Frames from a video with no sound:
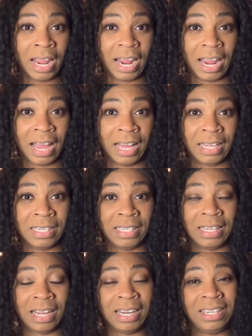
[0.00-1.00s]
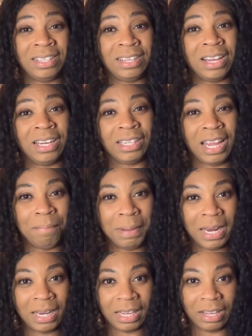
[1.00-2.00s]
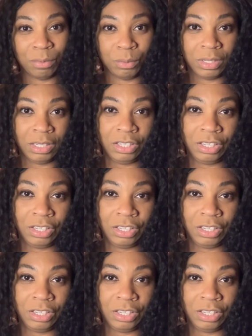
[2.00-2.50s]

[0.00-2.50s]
And I just thought it made like a really